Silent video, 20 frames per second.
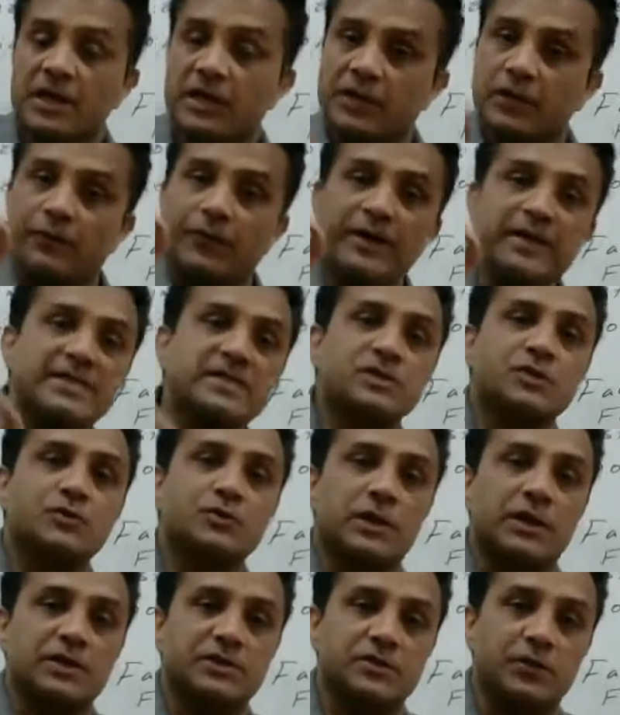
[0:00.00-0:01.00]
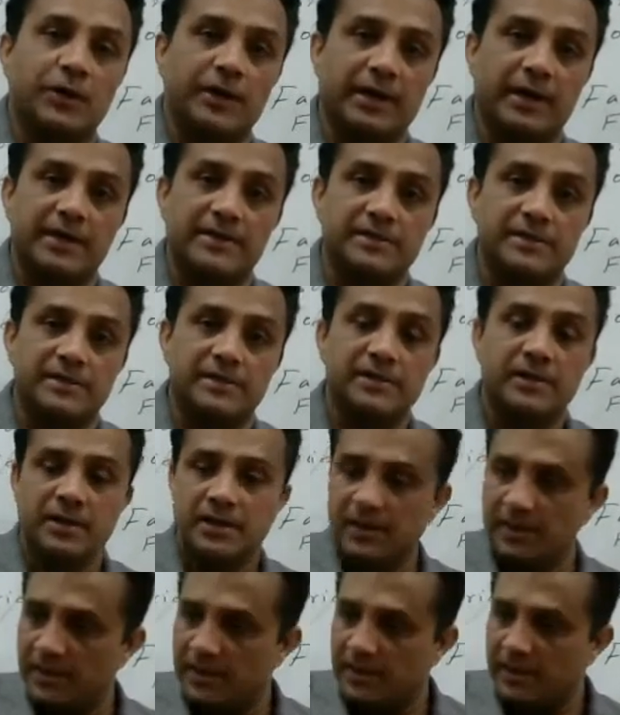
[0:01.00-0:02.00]
Now, what is SWOT analysis?
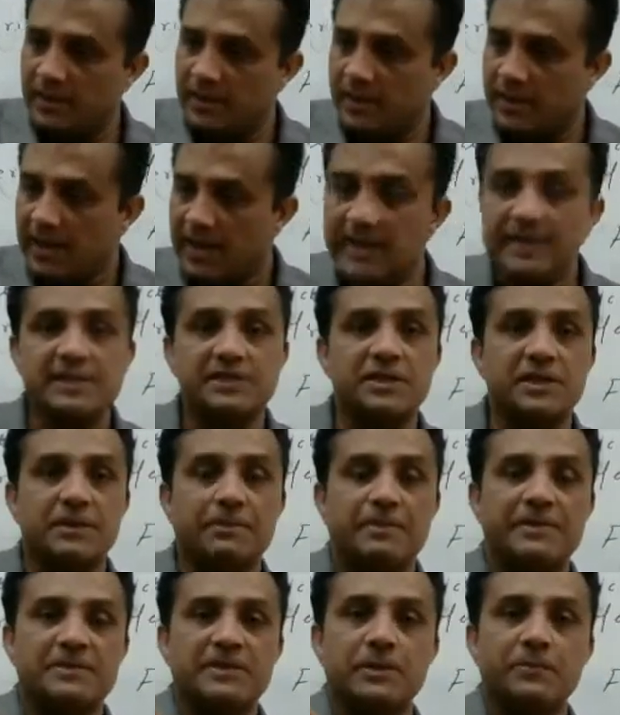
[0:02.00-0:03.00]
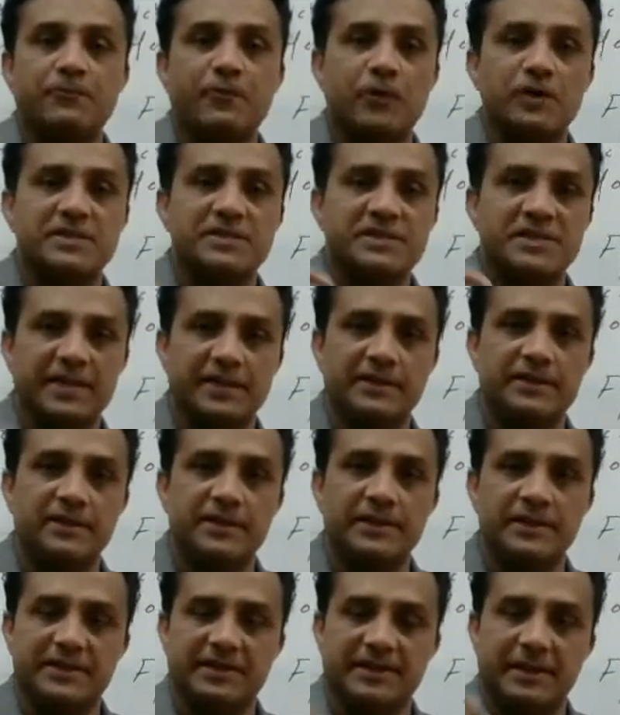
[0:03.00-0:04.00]
S represent for strength,
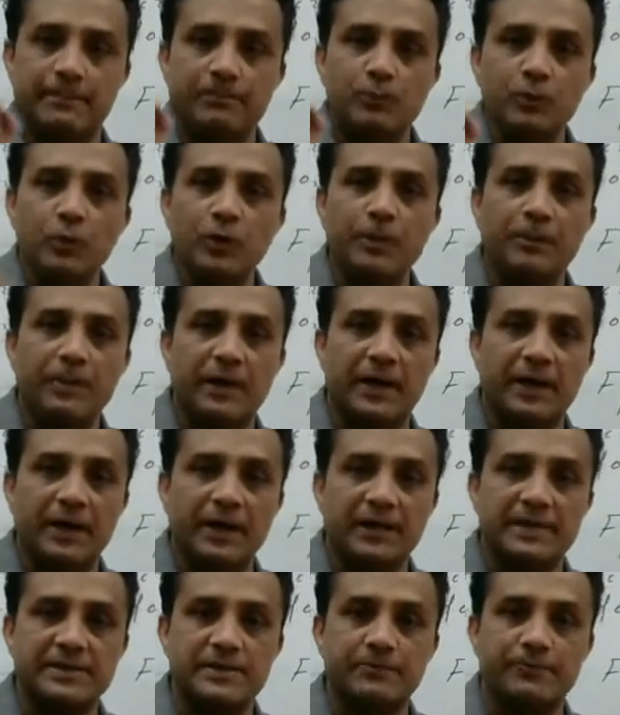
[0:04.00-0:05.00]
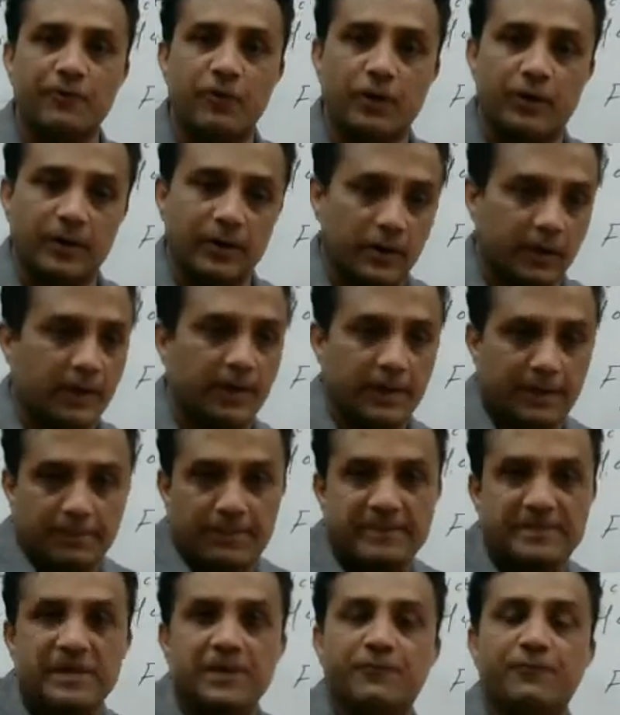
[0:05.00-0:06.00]
W represent
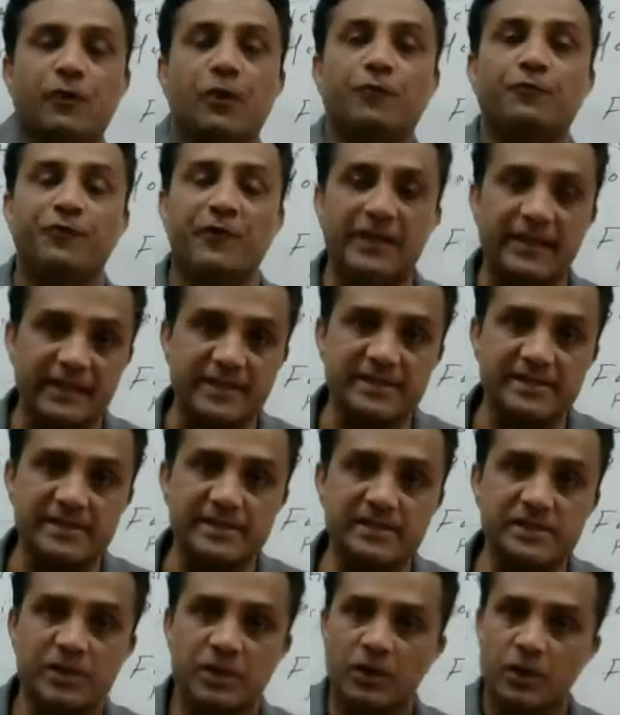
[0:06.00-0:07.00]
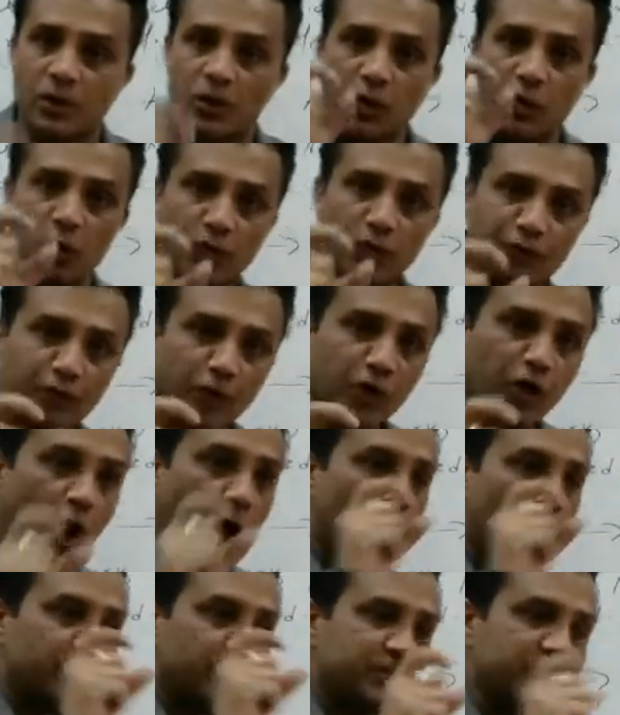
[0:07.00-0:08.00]
for weaknesses, O for
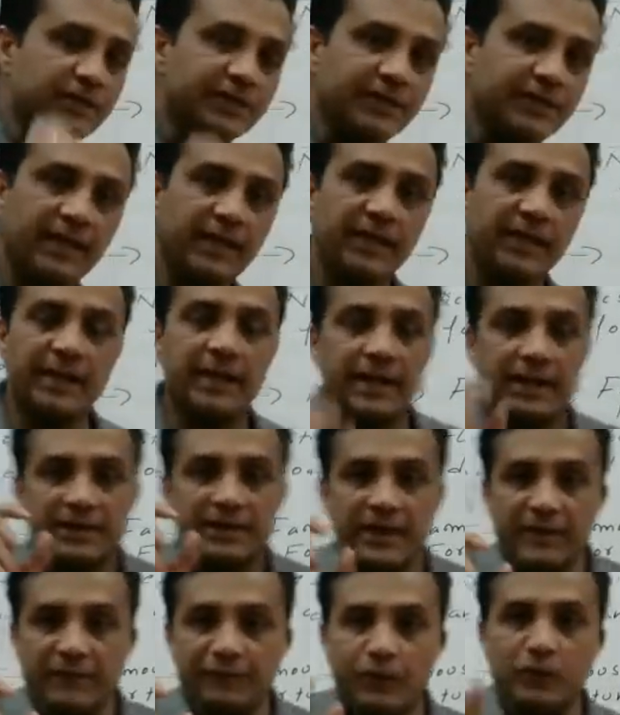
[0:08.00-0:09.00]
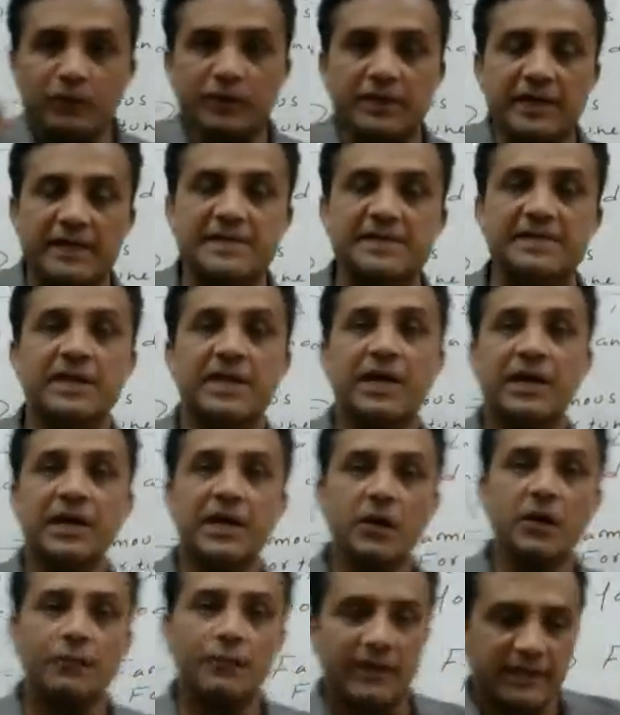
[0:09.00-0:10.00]
opportunity, T for threats.
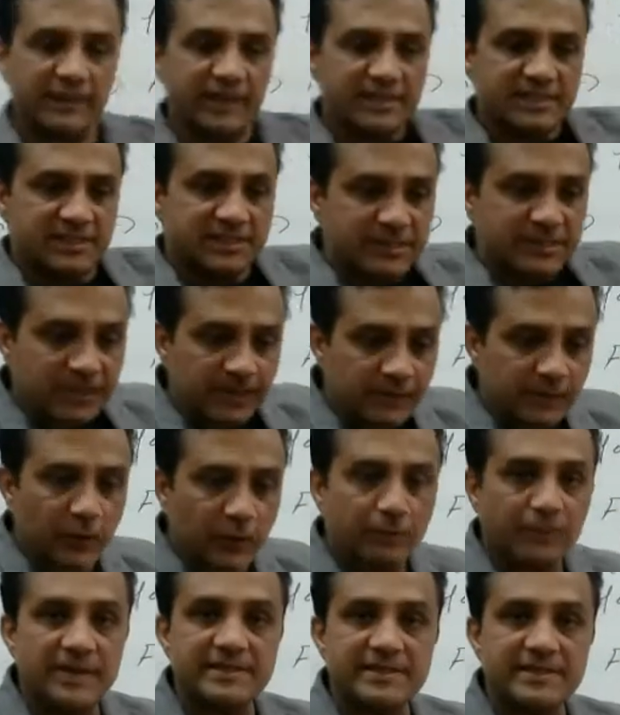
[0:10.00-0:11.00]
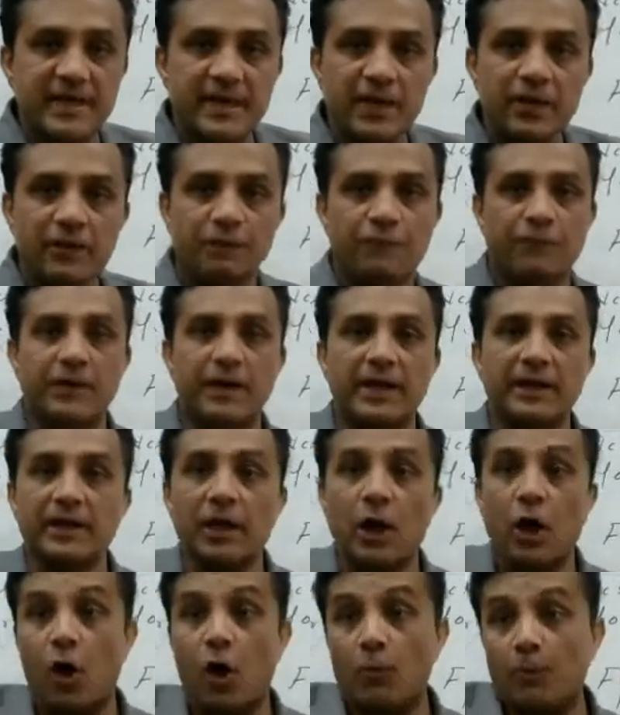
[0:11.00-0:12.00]
Now, what are the strength of Nestle? What are
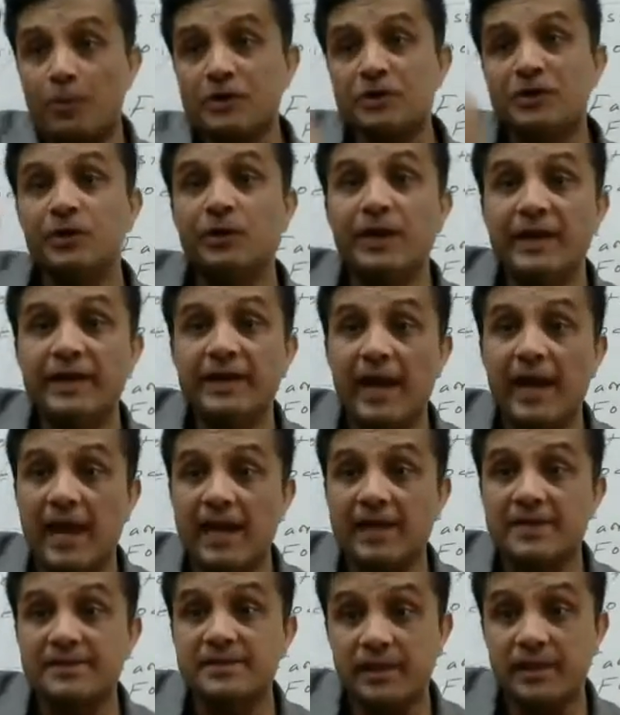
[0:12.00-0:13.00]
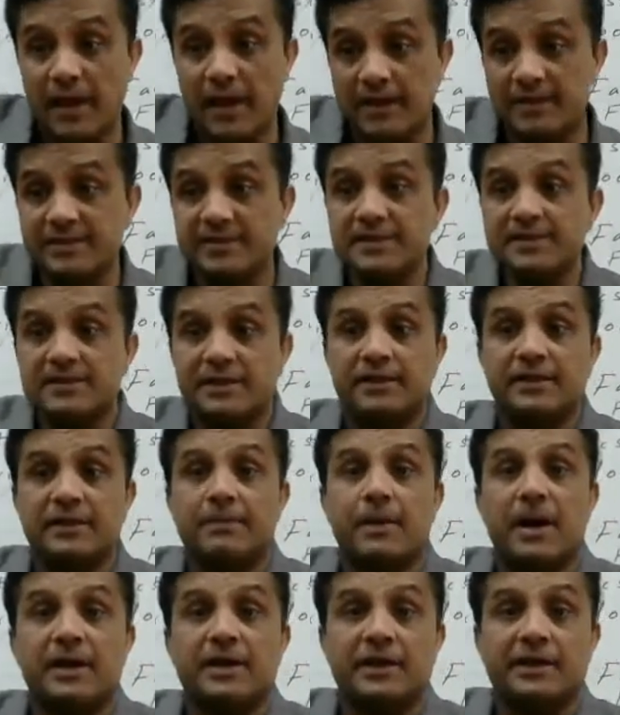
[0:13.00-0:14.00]
the opportunity exists in the
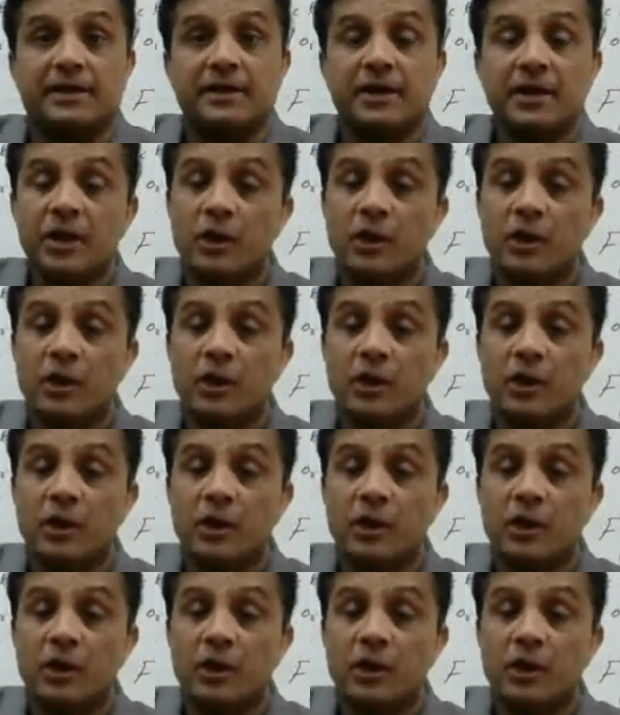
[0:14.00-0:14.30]
market?